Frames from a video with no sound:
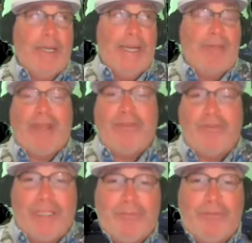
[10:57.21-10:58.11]
if they
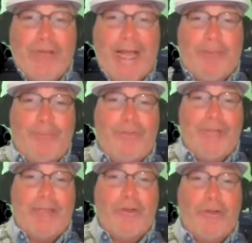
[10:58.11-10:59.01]
still have jobs,
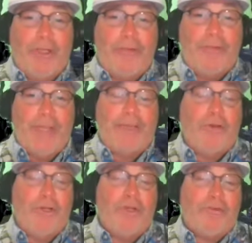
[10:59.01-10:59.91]
thank goodness. Thank
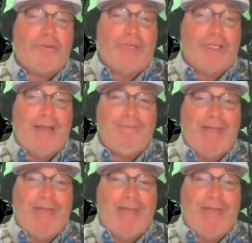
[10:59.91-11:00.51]
goodness in Silicon